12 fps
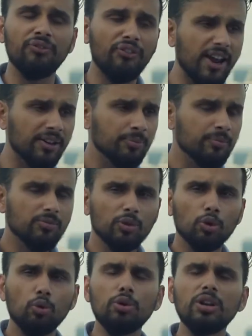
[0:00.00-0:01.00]
In fact,
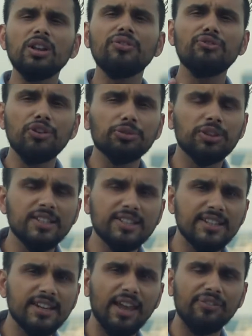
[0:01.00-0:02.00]
only few
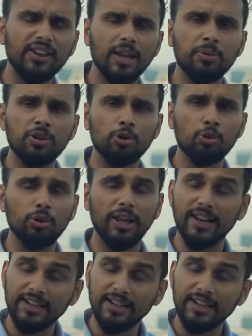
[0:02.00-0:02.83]
things in life can be controlled.